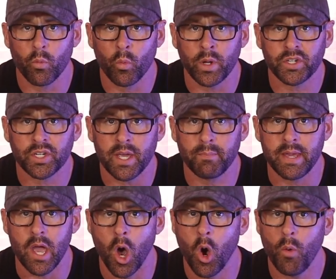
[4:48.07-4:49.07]
which can
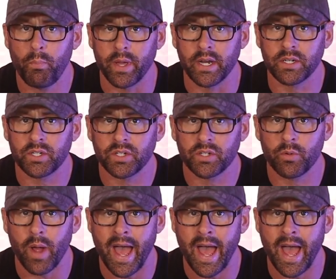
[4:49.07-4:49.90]
be opened to